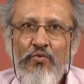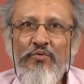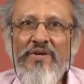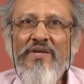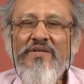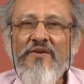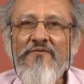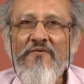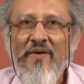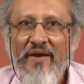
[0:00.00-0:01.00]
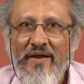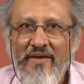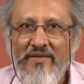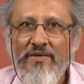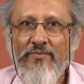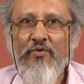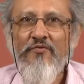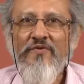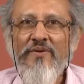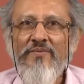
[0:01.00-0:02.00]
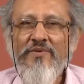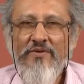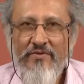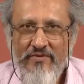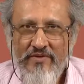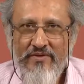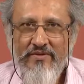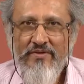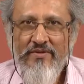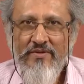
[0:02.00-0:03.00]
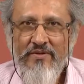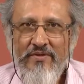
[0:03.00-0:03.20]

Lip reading: We defy the morpheme theorist